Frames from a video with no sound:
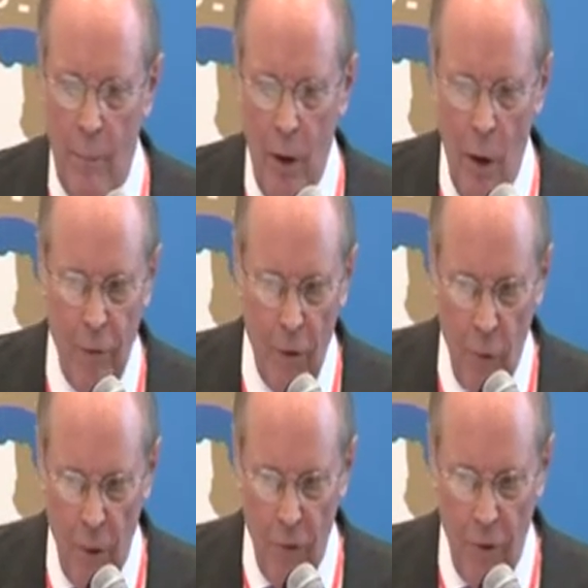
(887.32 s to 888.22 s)
the obvious
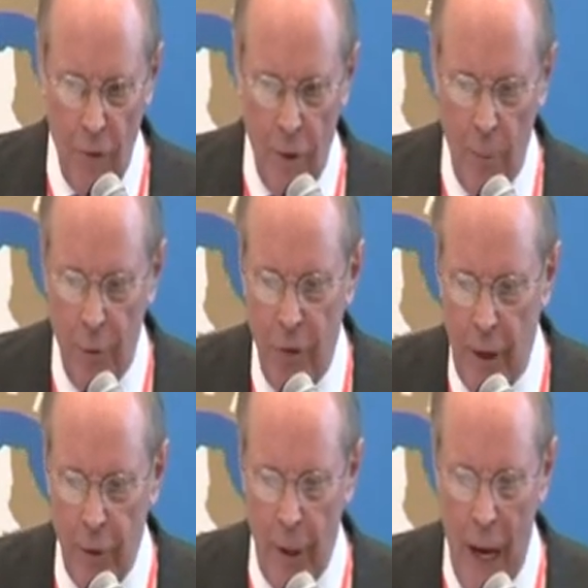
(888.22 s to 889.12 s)
ones is you're going to
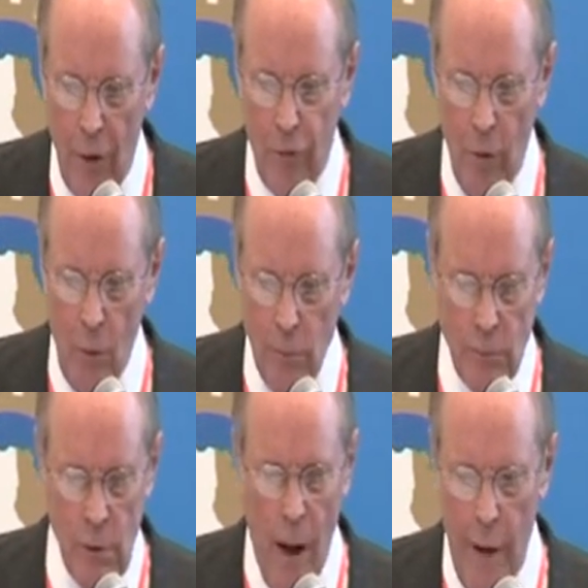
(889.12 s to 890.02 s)
protect your cash flow
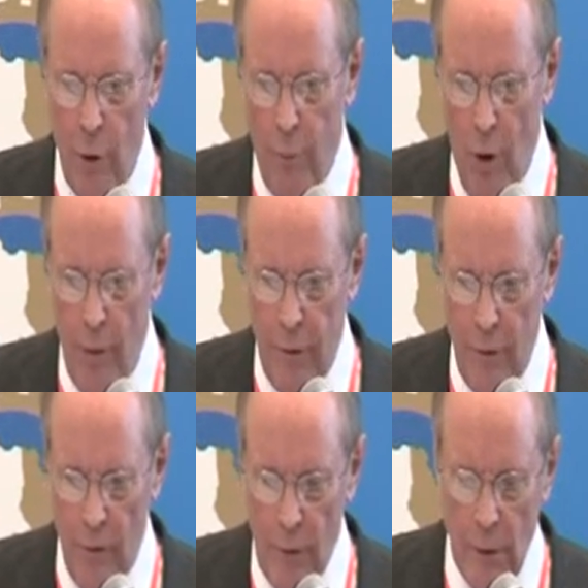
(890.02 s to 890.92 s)
and your
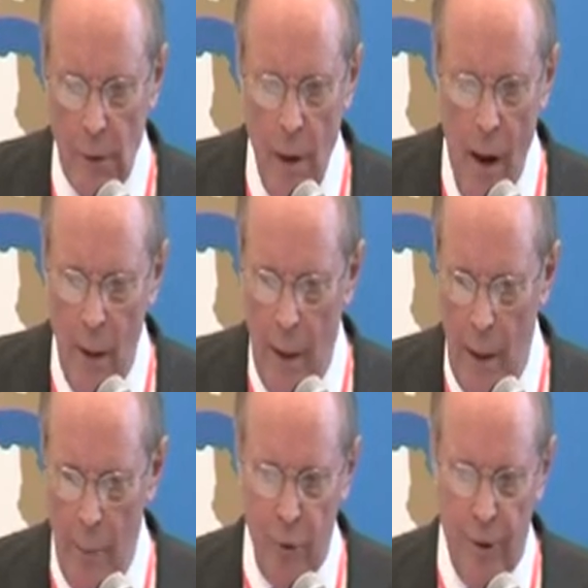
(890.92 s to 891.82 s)
profits,
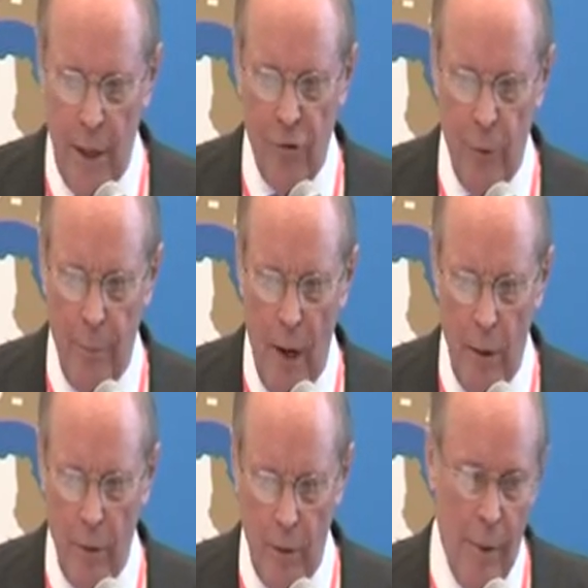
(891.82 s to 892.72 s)
and it protects your
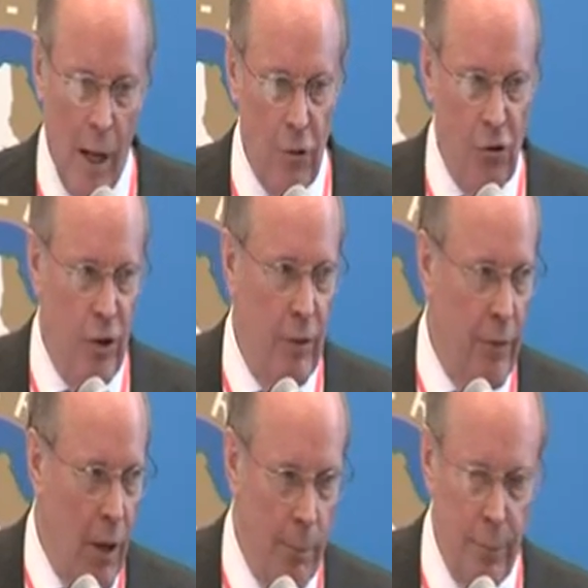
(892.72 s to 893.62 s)
the balance sheet of
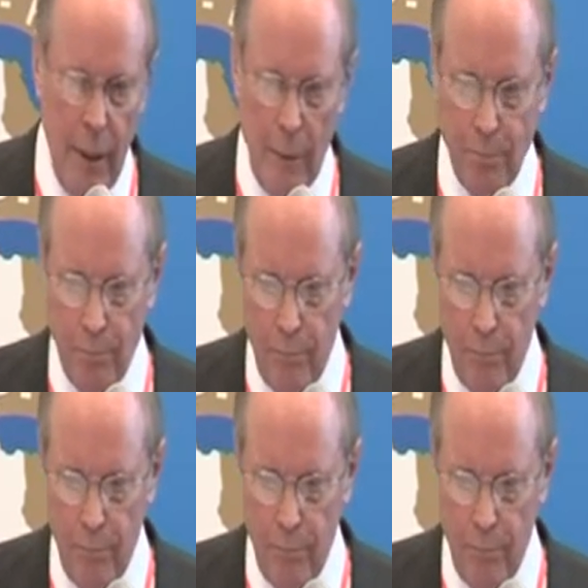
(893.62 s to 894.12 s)
the company.